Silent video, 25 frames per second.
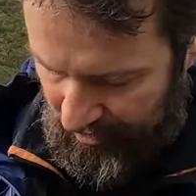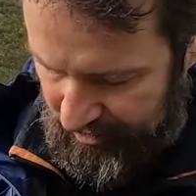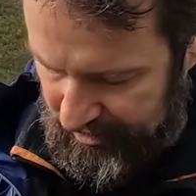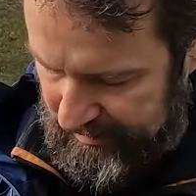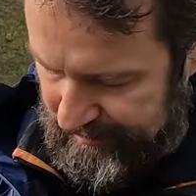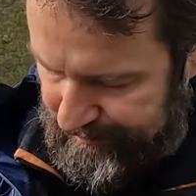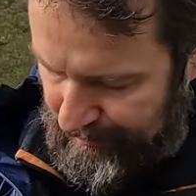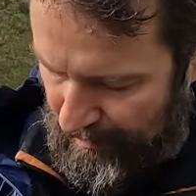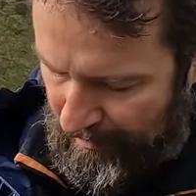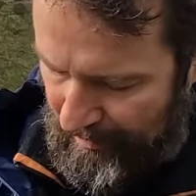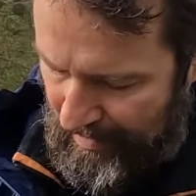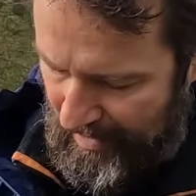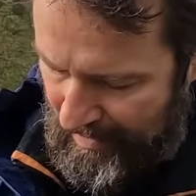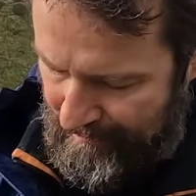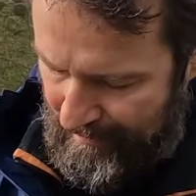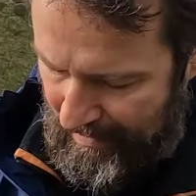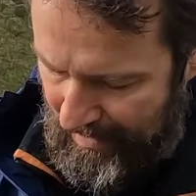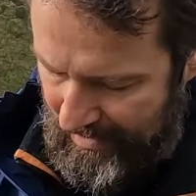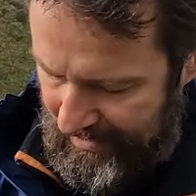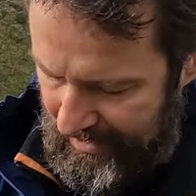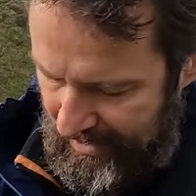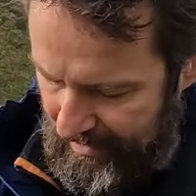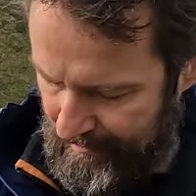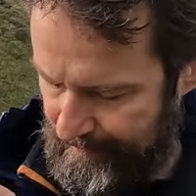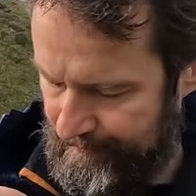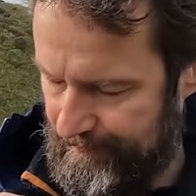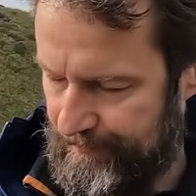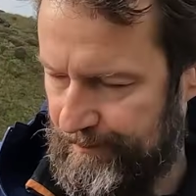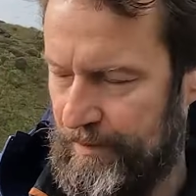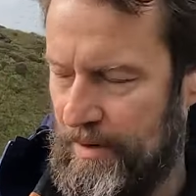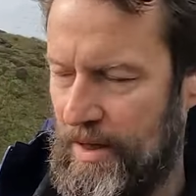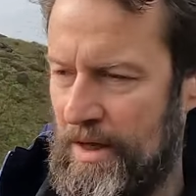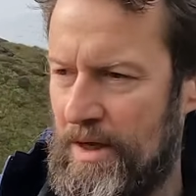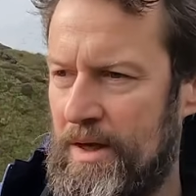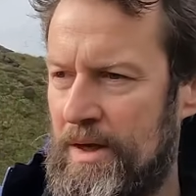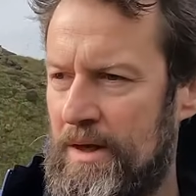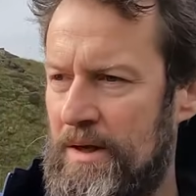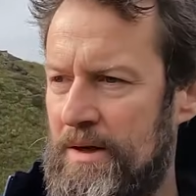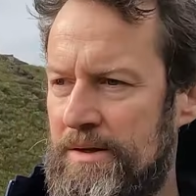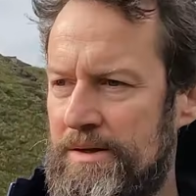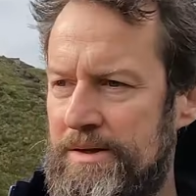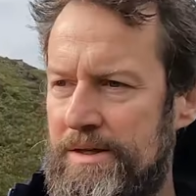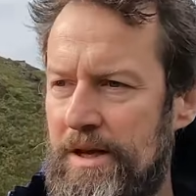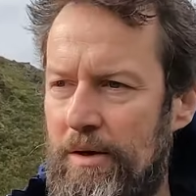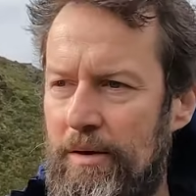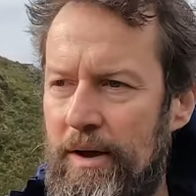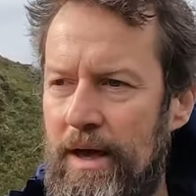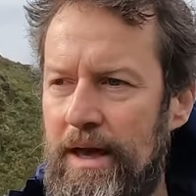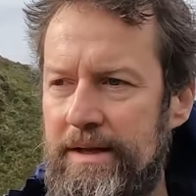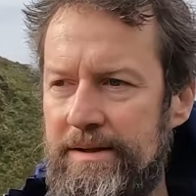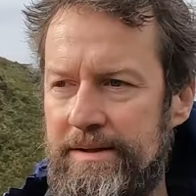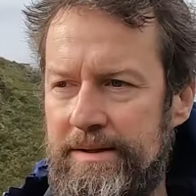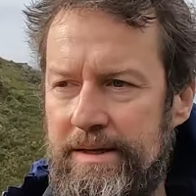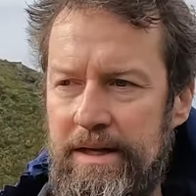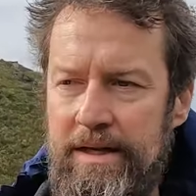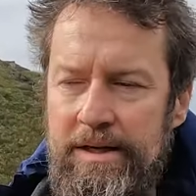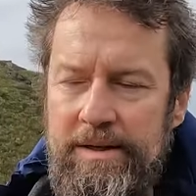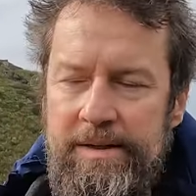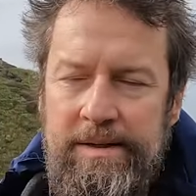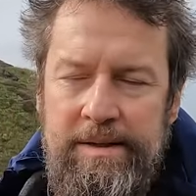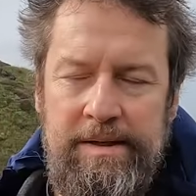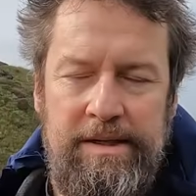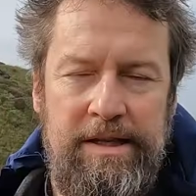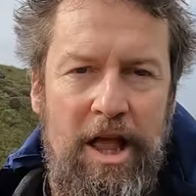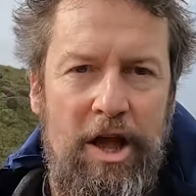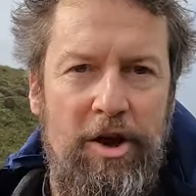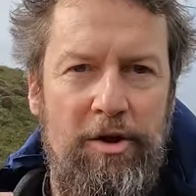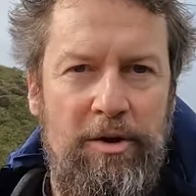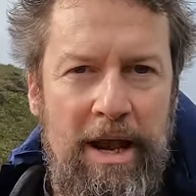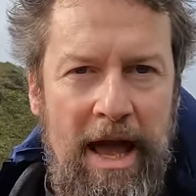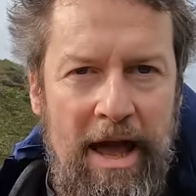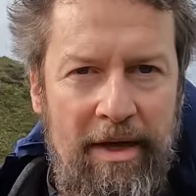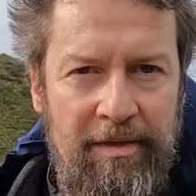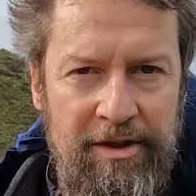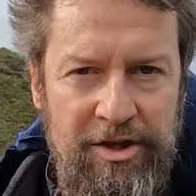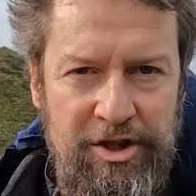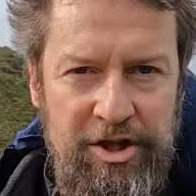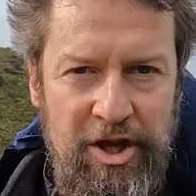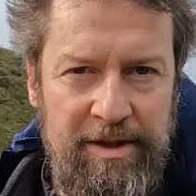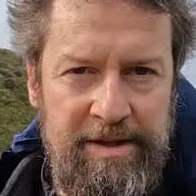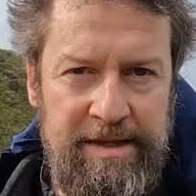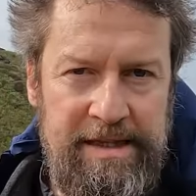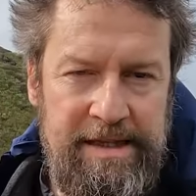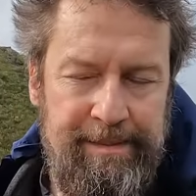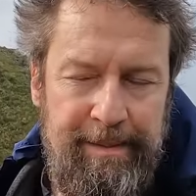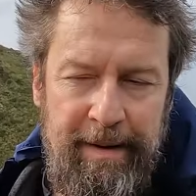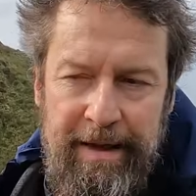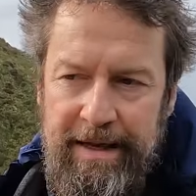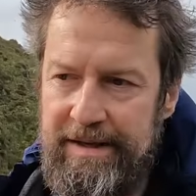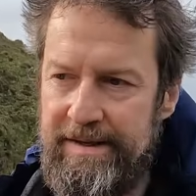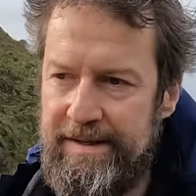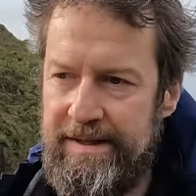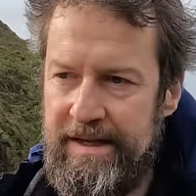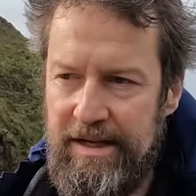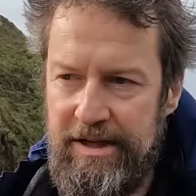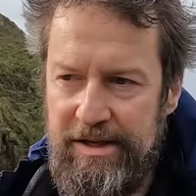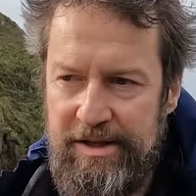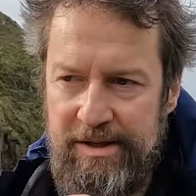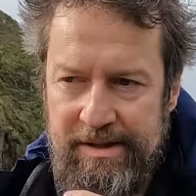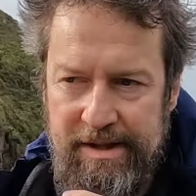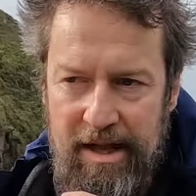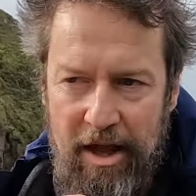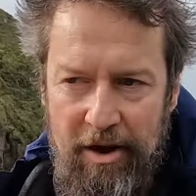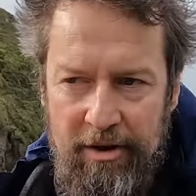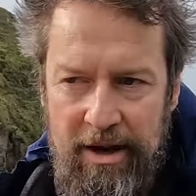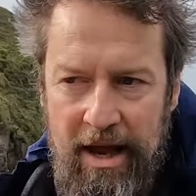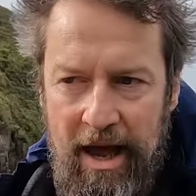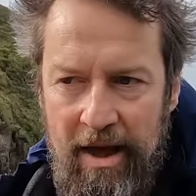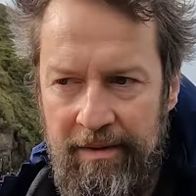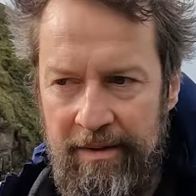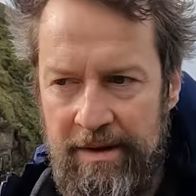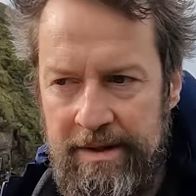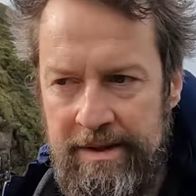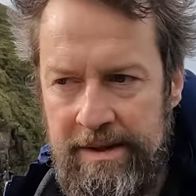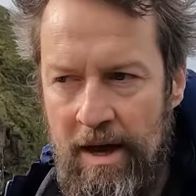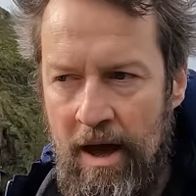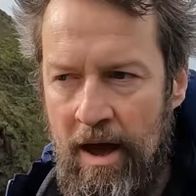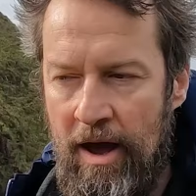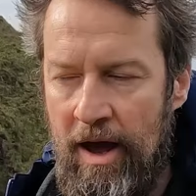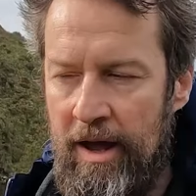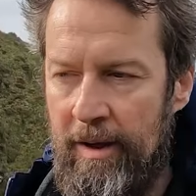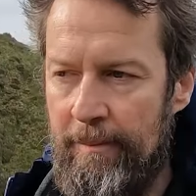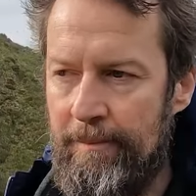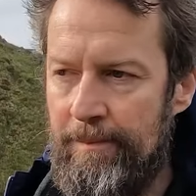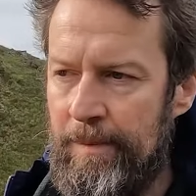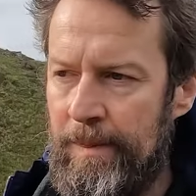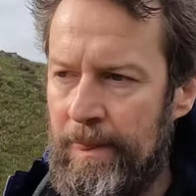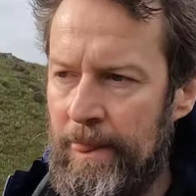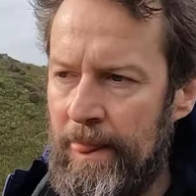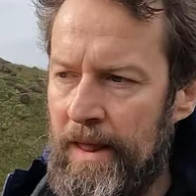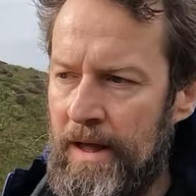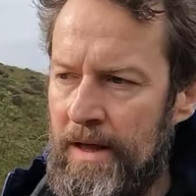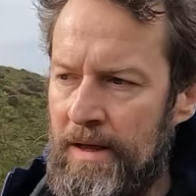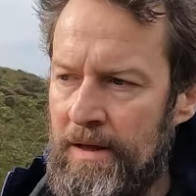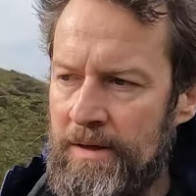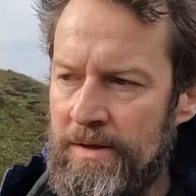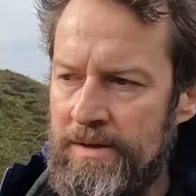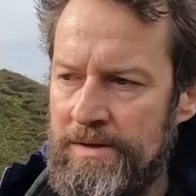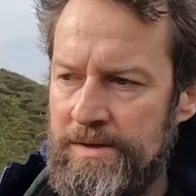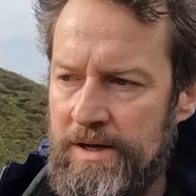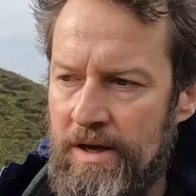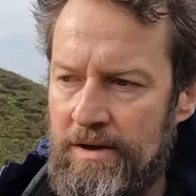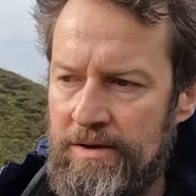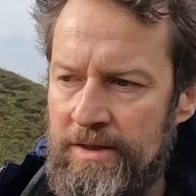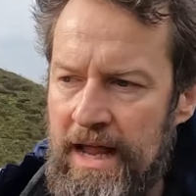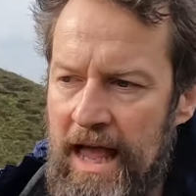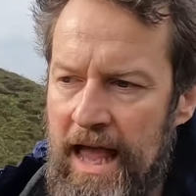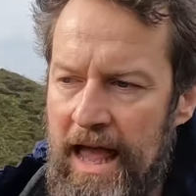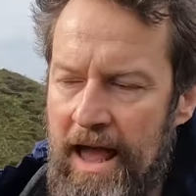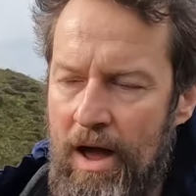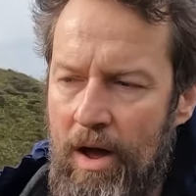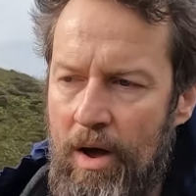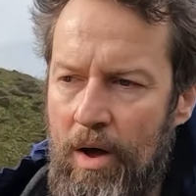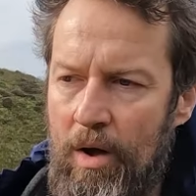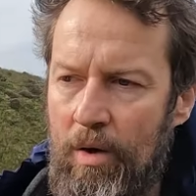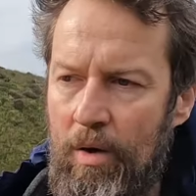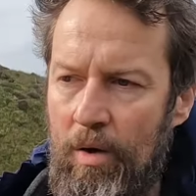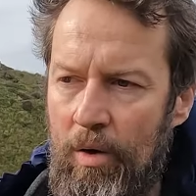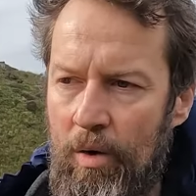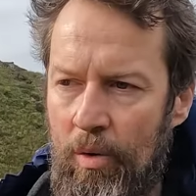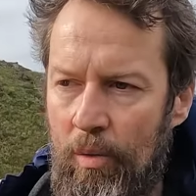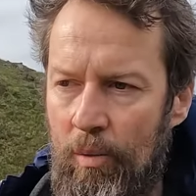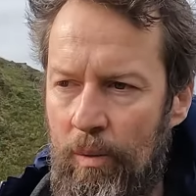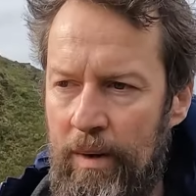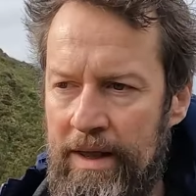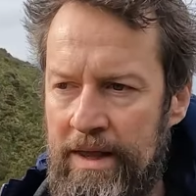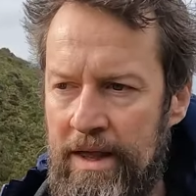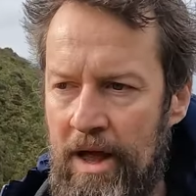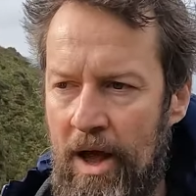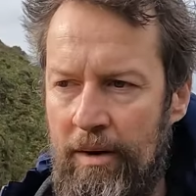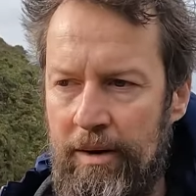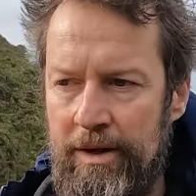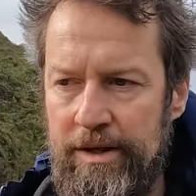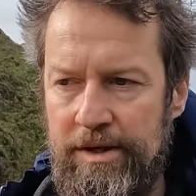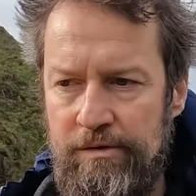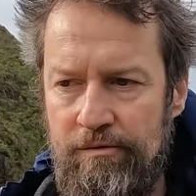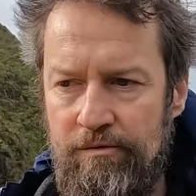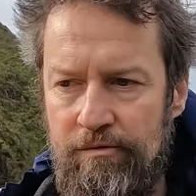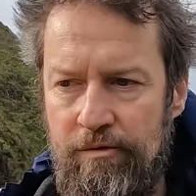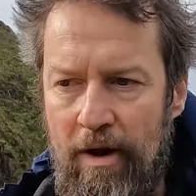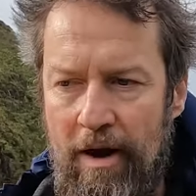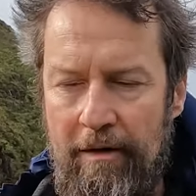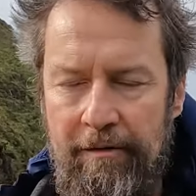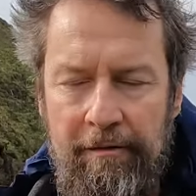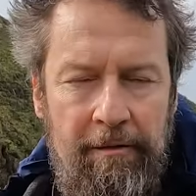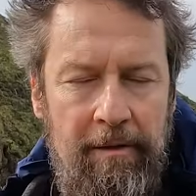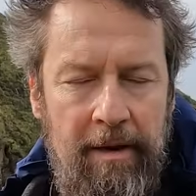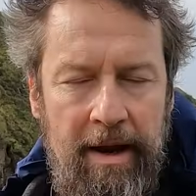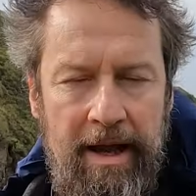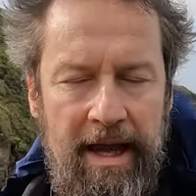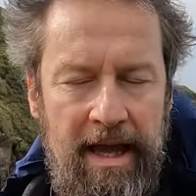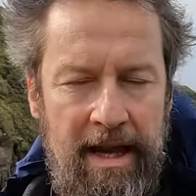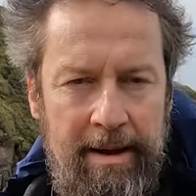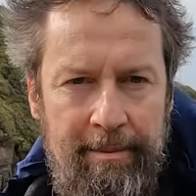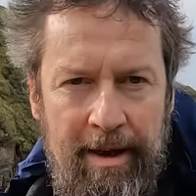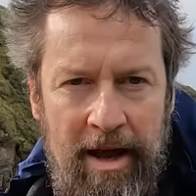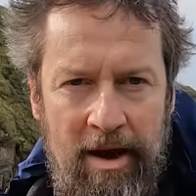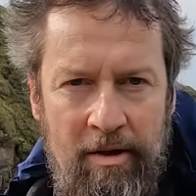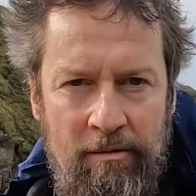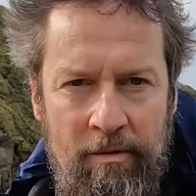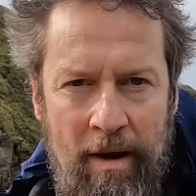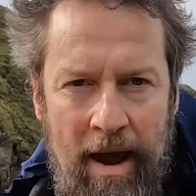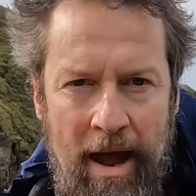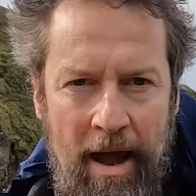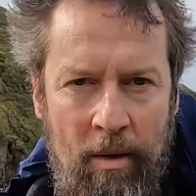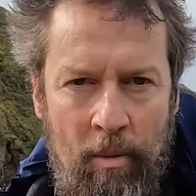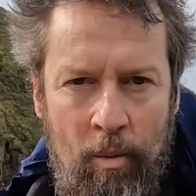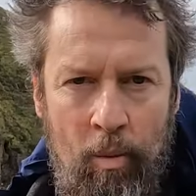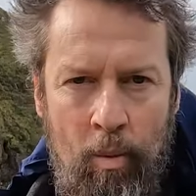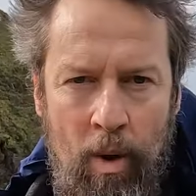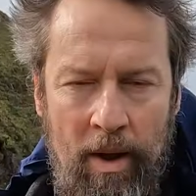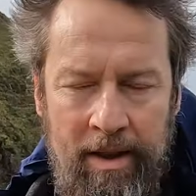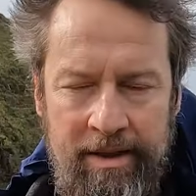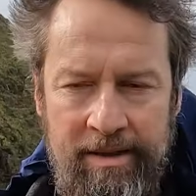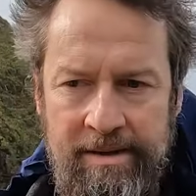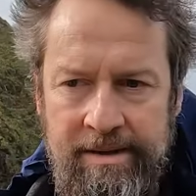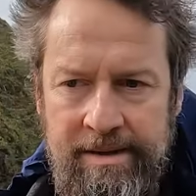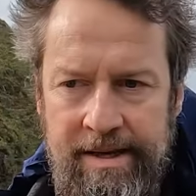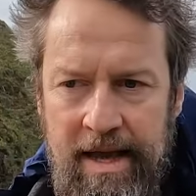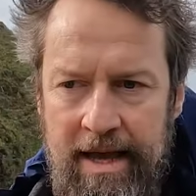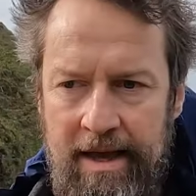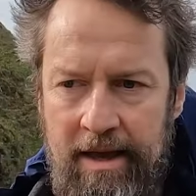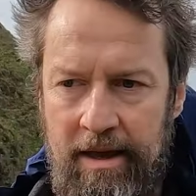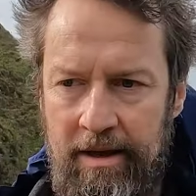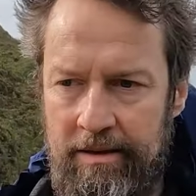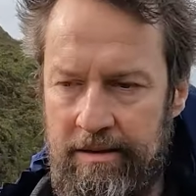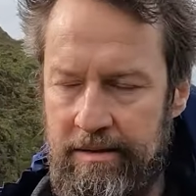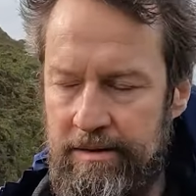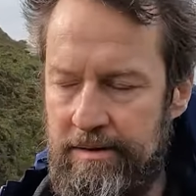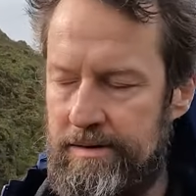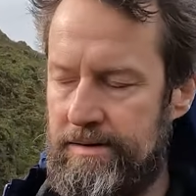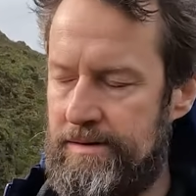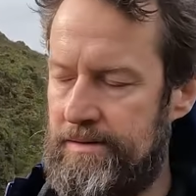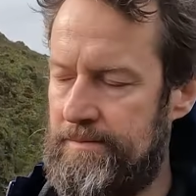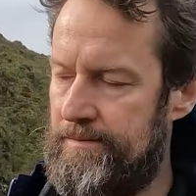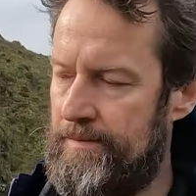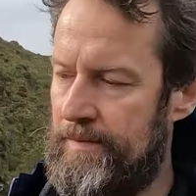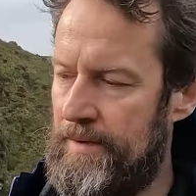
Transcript: I'll just pop that back in. So it's going to slow down the shutter speed, it's going to slow down the time. So now we know it's roughly going to be around 1 second.